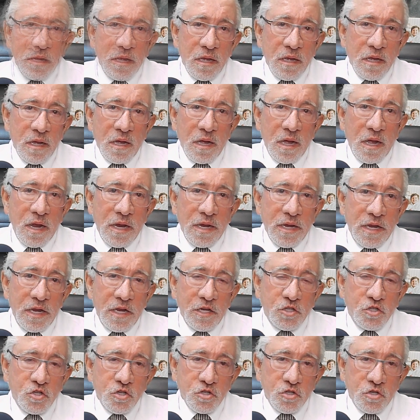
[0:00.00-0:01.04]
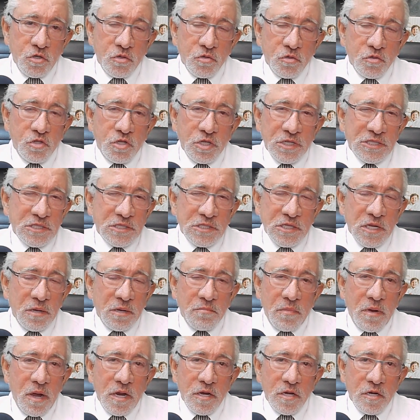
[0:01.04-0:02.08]
I need to do just
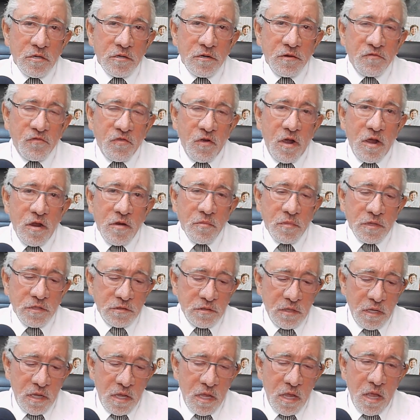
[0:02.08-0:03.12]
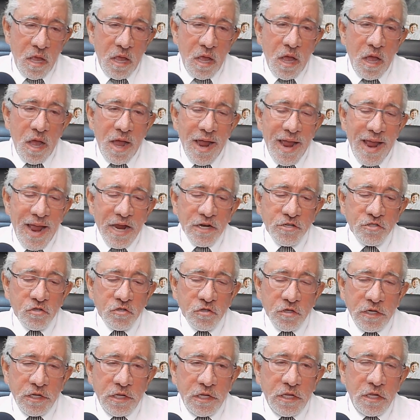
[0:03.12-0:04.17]
some minor refinements, I
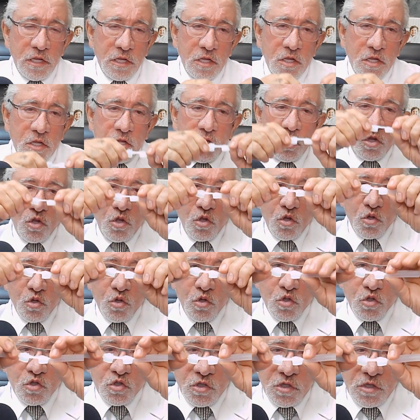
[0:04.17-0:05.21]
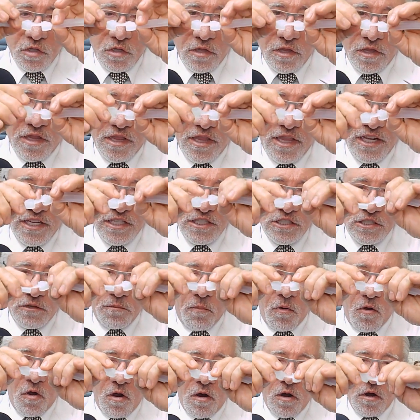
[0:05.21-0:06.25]
actually use this
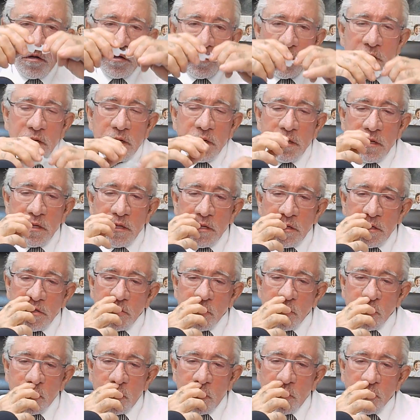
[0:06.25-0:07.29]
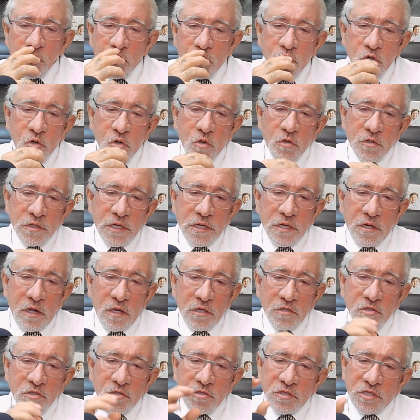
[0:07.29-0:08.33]
part to control the
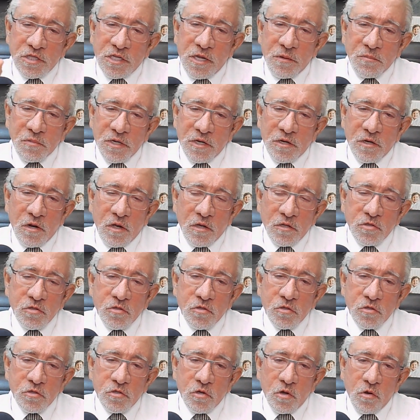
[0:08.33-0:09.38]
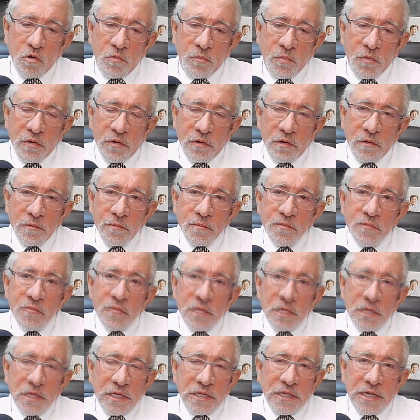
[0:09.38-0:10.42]
nostrils, keep the nostrils open.
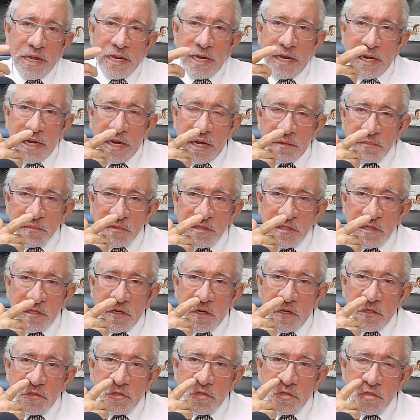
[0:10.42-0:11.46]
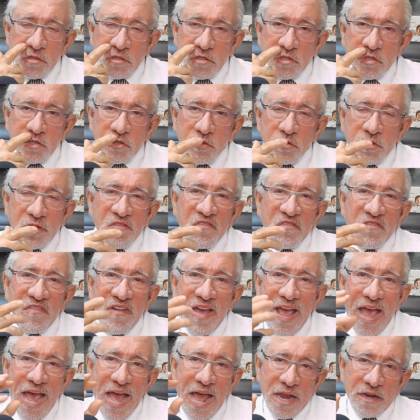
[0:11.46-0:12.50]
It helps the nostrils so the
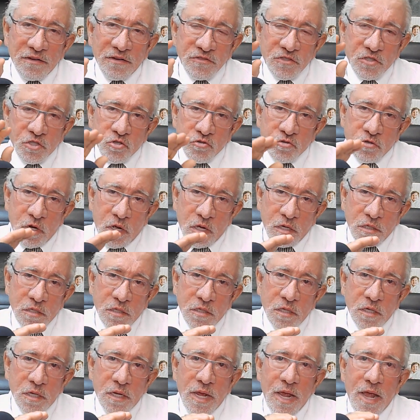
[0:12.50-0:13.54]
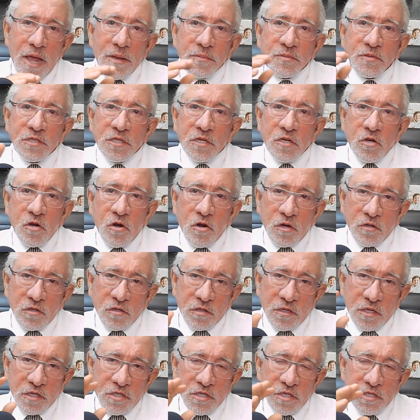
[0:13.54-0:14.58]
valves do not collapse, the
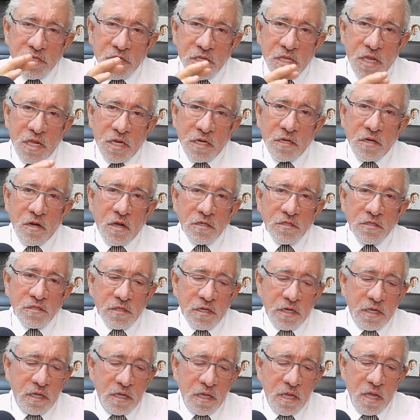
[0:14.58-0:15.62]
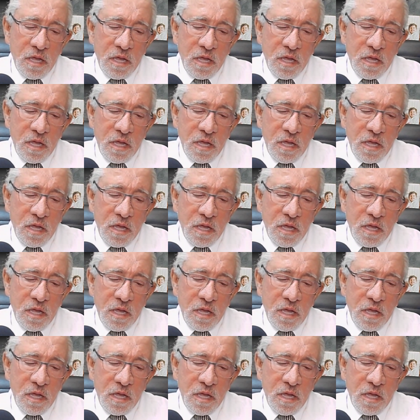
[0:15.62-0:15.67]
cartilages heal nicely.